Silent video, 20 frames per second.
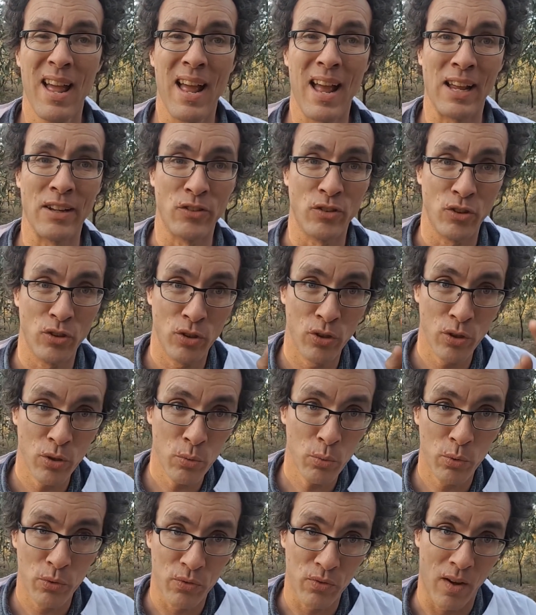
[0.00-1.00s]
And you
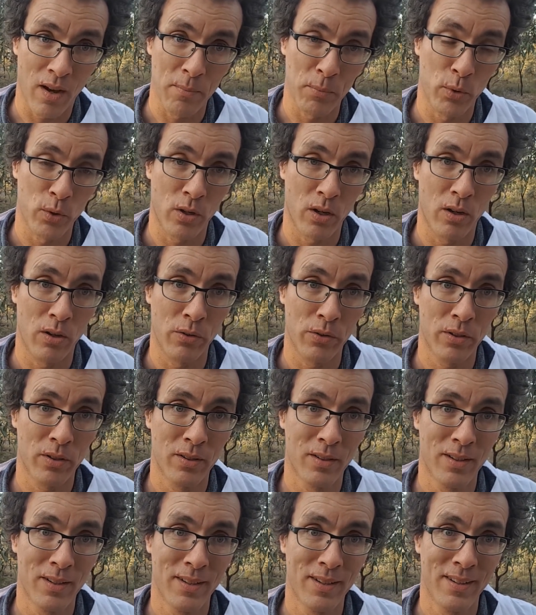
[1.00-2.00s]
will find more gold
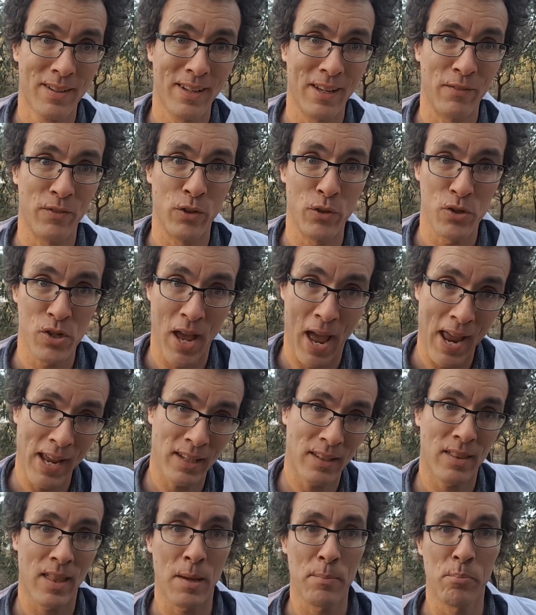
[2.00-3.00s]
if you take
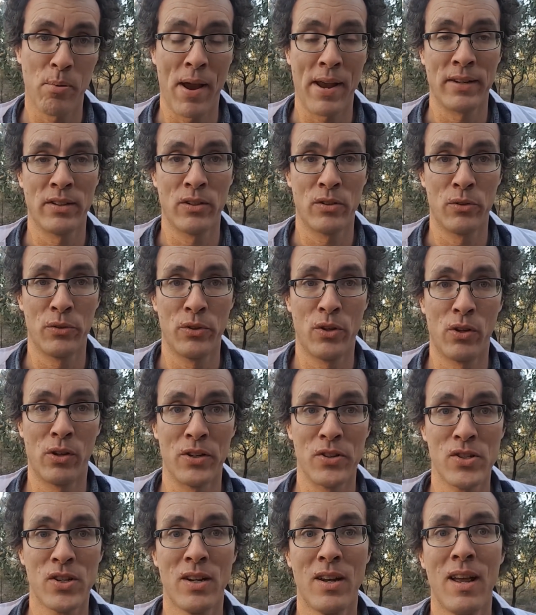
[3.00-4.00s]
their practical
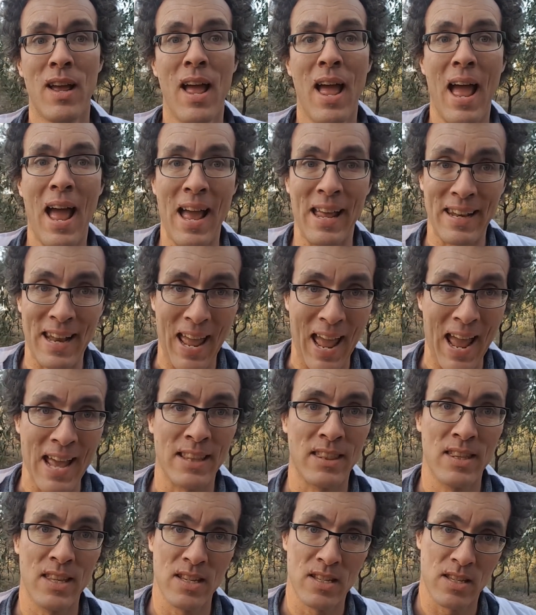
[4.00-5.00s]
knowledge and
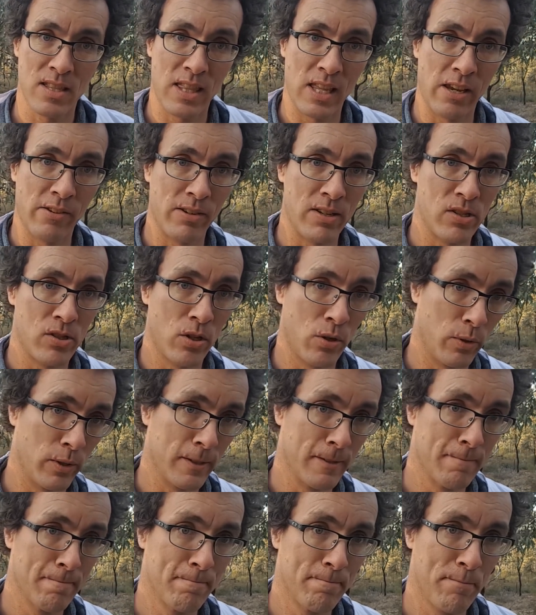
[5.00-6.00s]
add this theory to
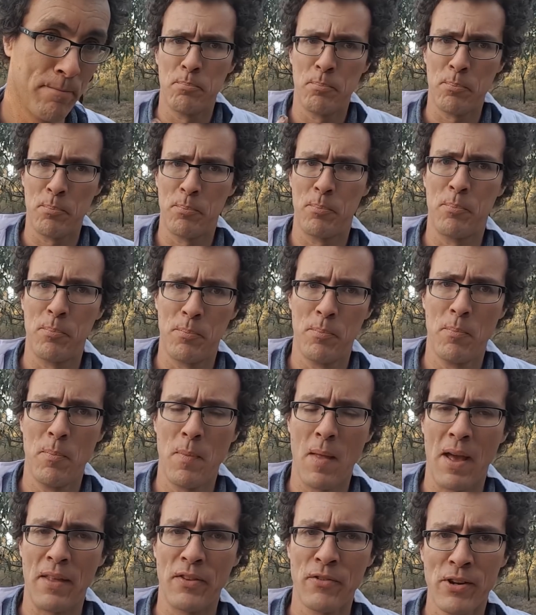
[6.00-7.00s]
it.
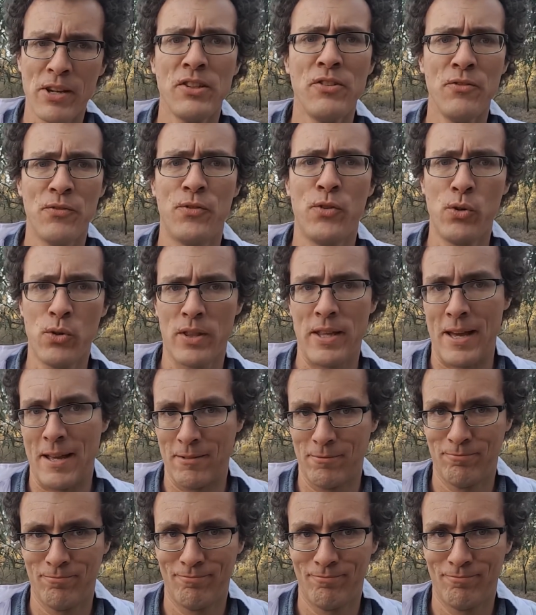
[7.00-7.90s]
And the reason for that